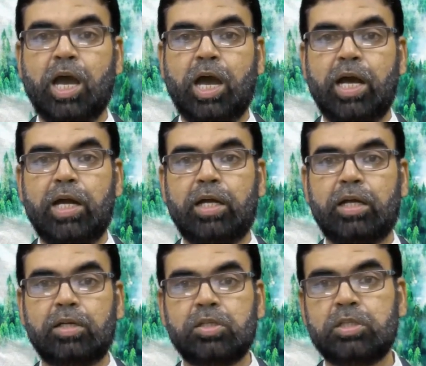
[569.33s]
and
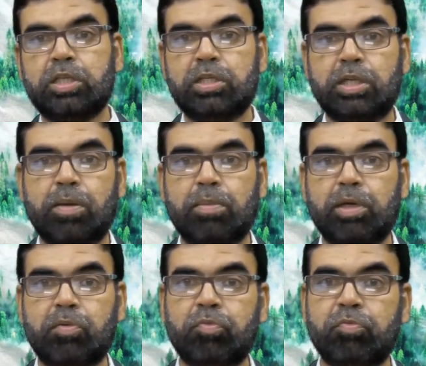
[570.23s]
zinc
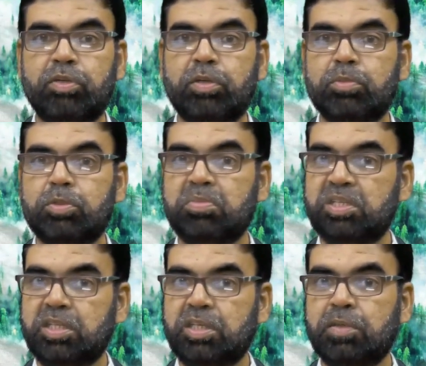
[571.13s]
tablet 50 mg
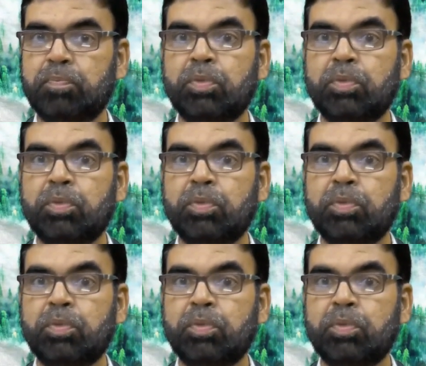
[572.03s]
BD.